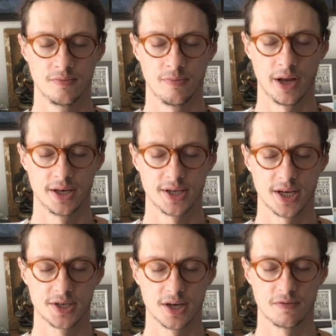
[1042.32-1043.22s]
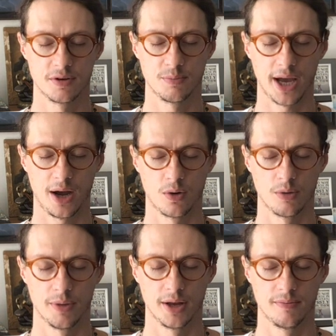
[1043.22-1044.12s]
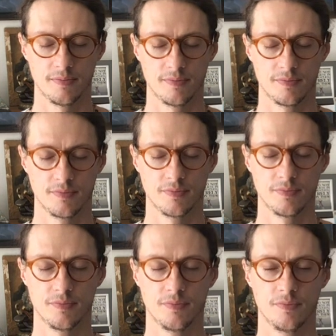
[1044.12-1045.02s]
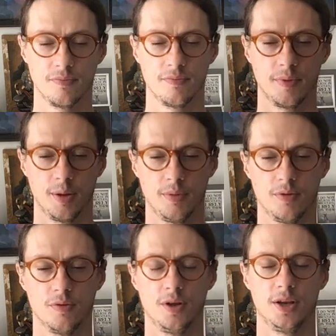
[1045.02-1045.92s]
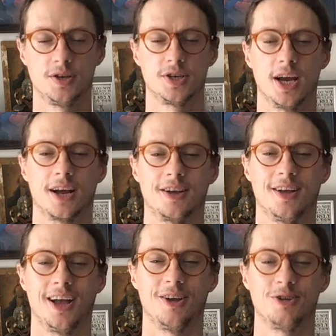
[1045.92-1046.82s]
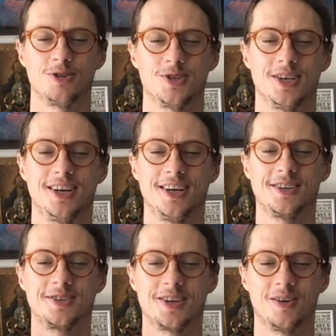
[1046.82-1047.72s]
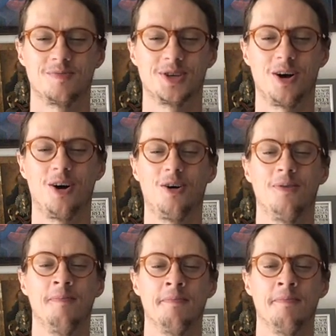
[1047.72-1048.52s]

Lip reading: Meditation of empowerment. If you recheck how you're sitting, sit up tall,